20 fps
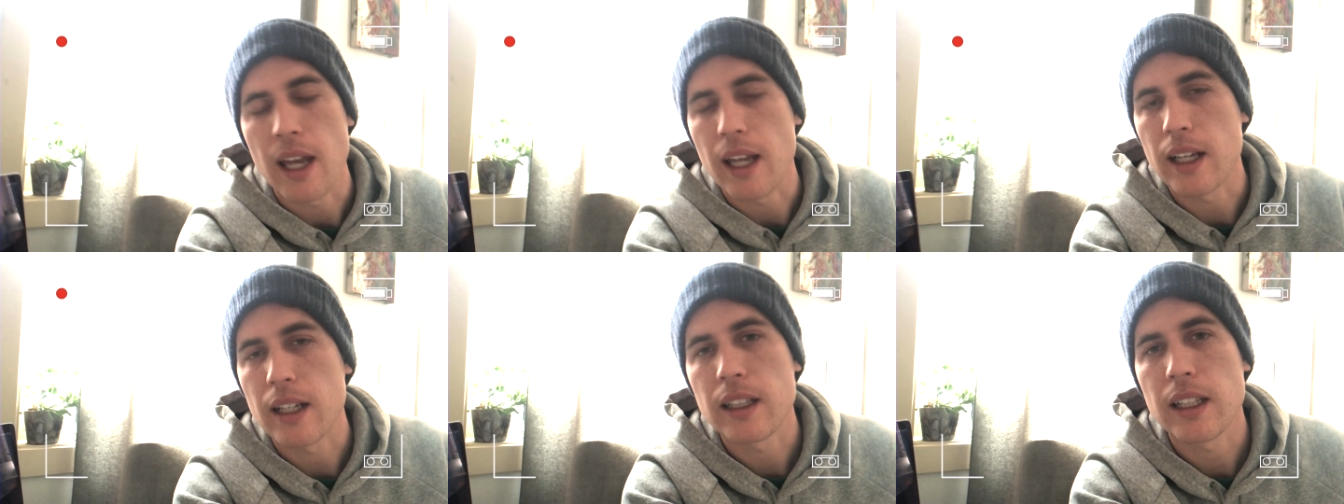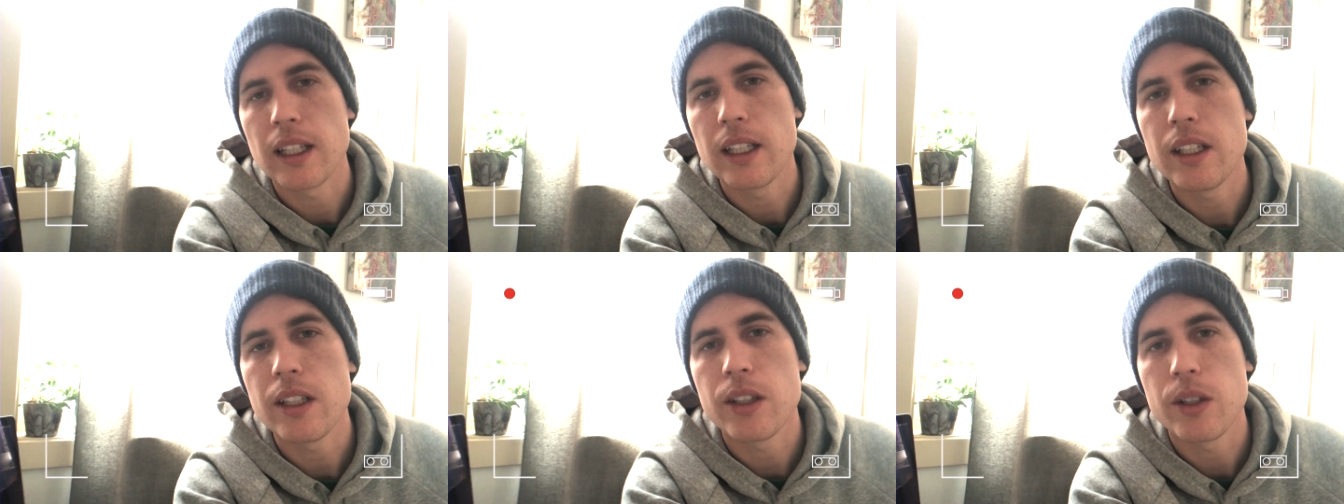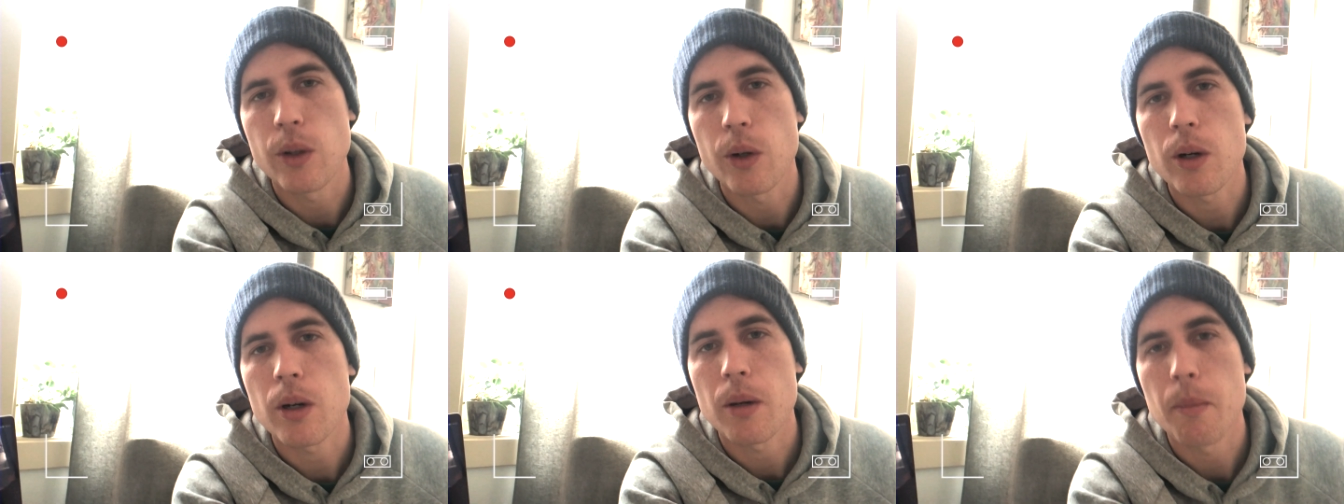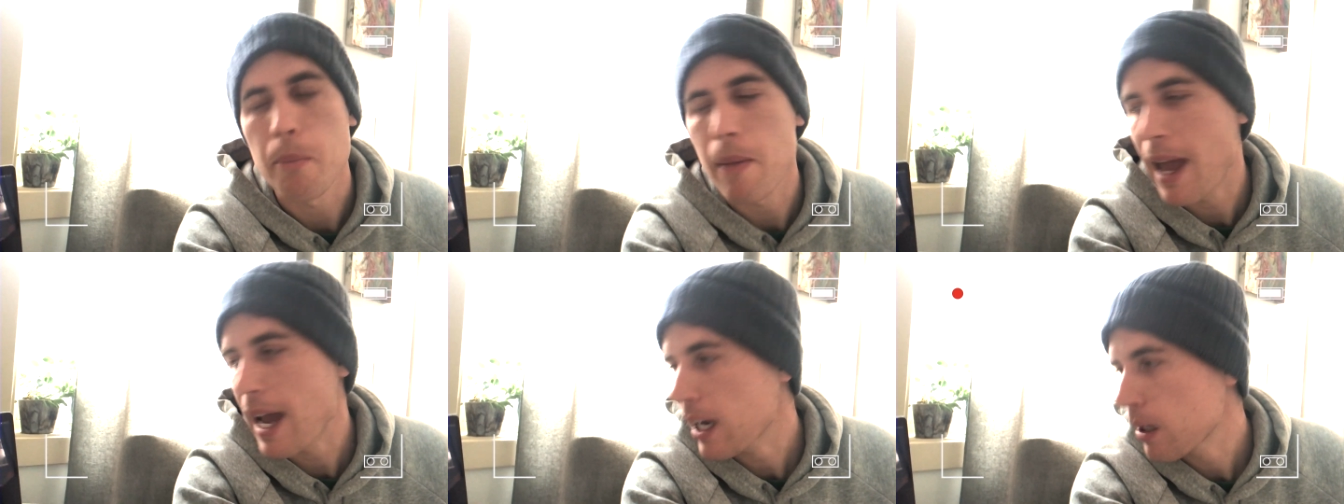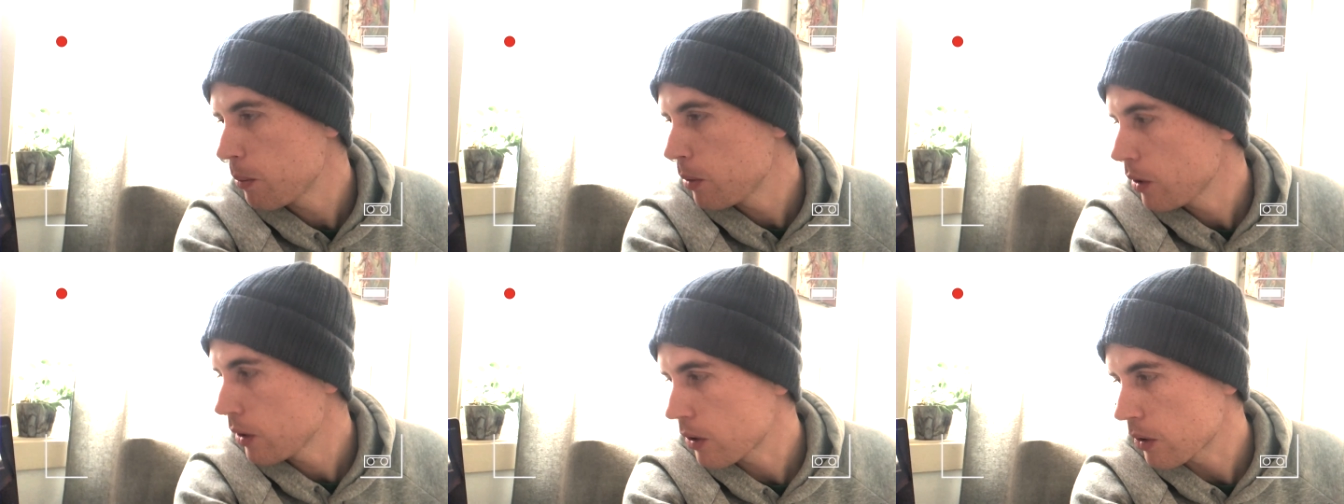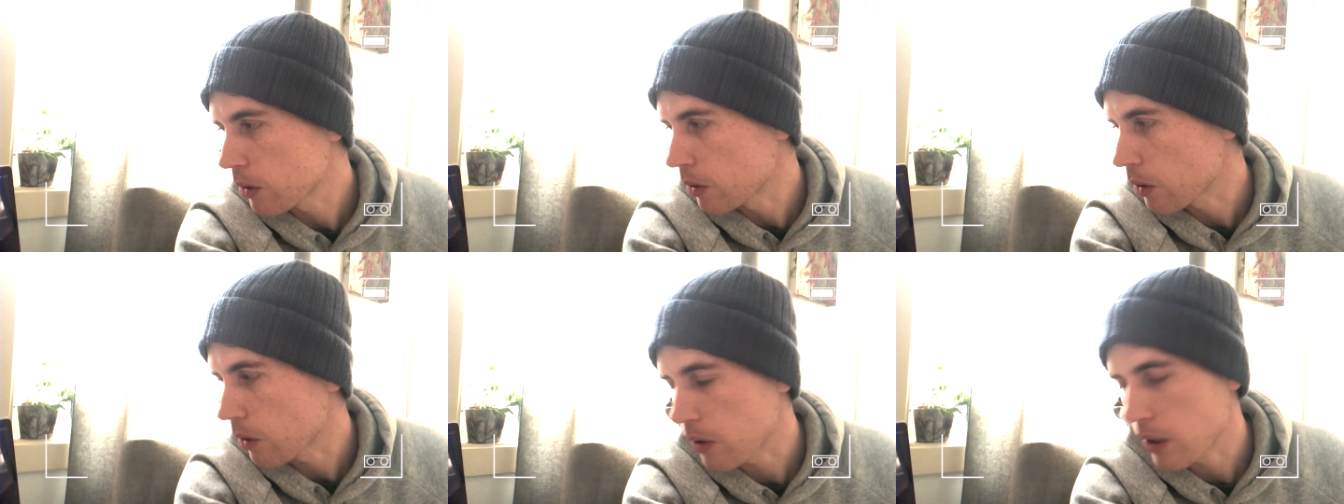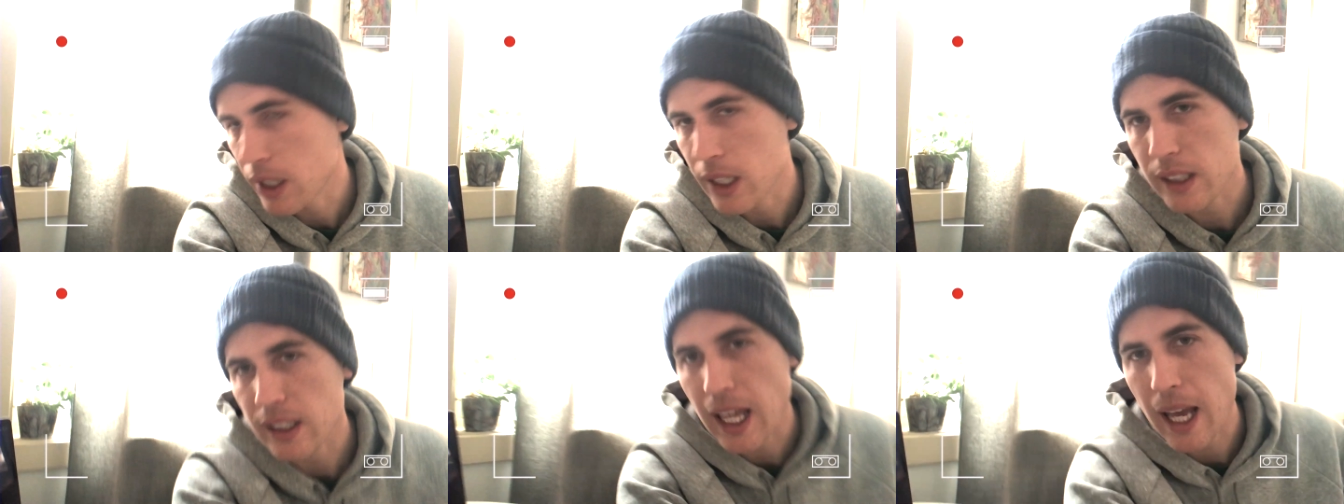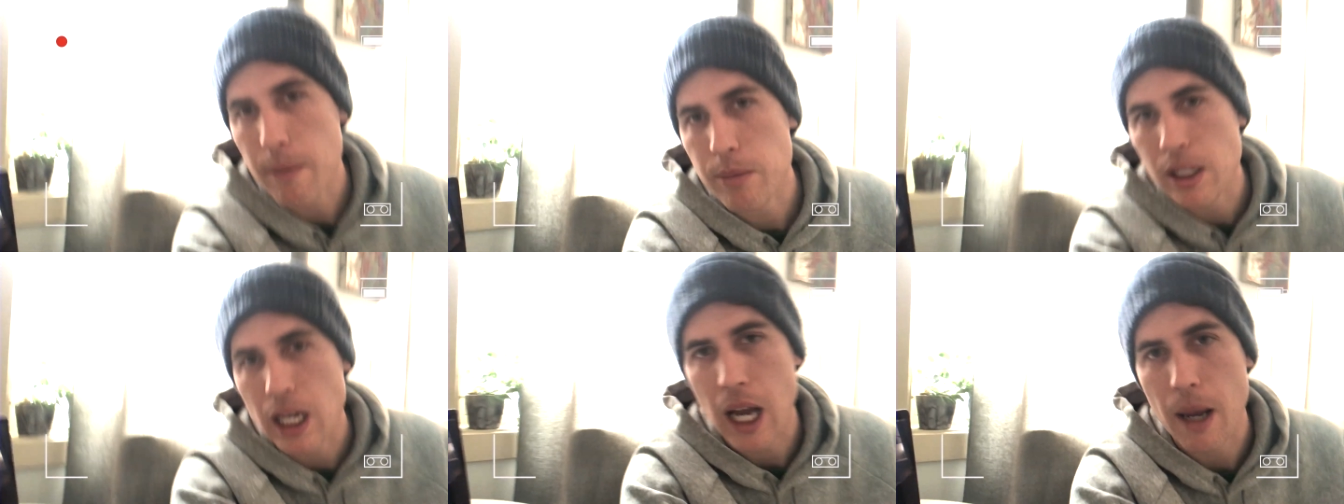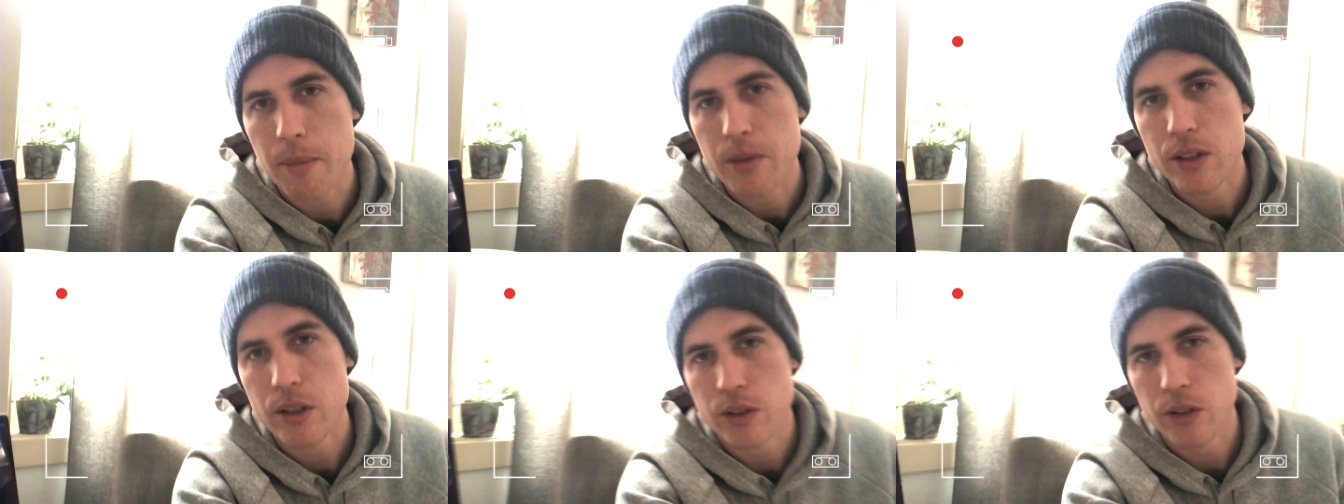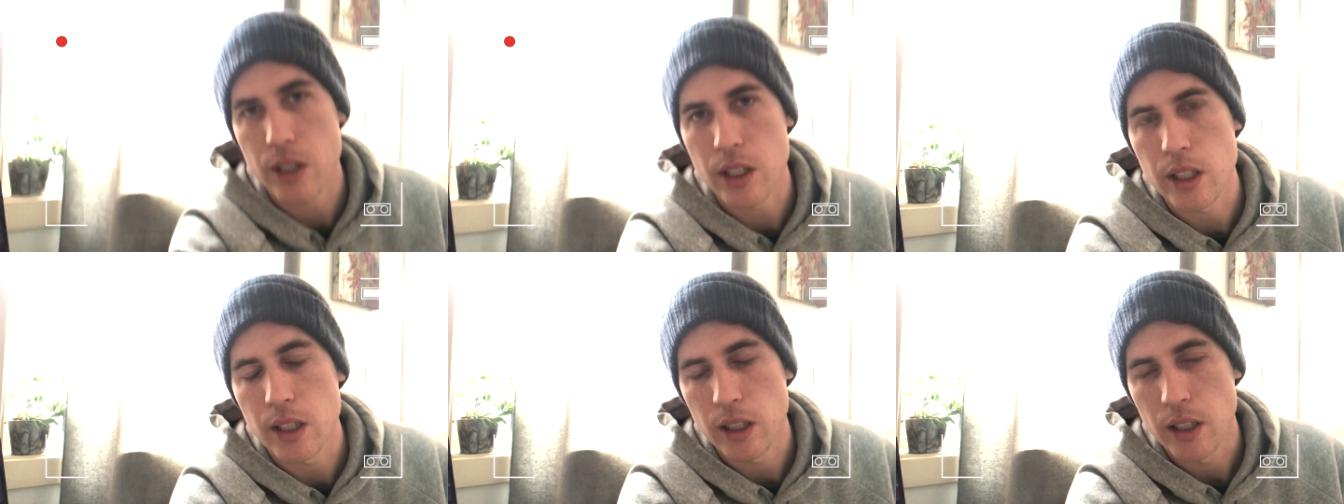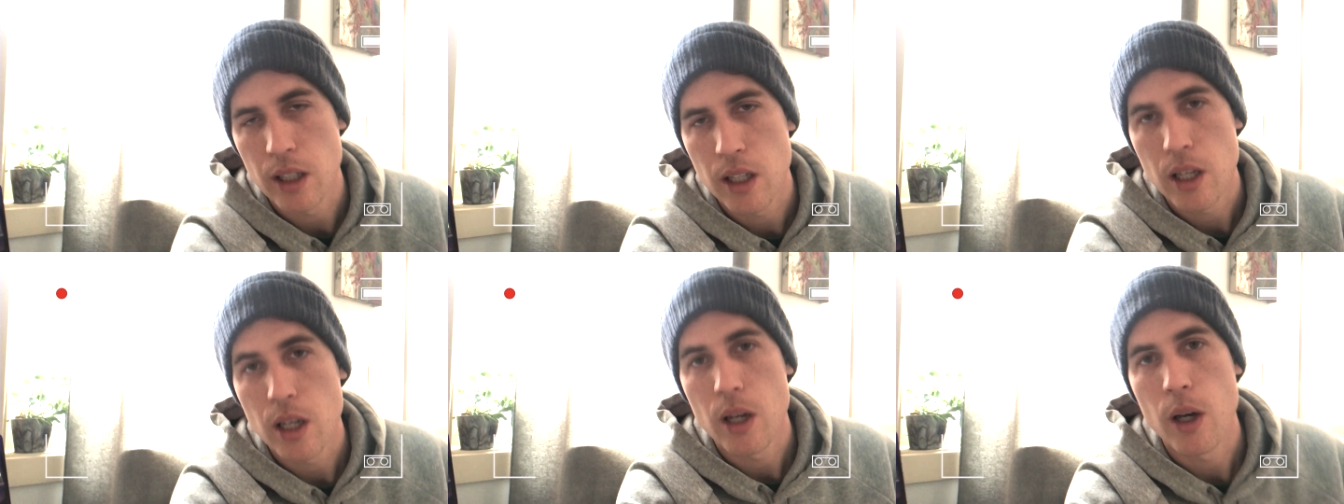and cleaning your MacBook or any laptop screen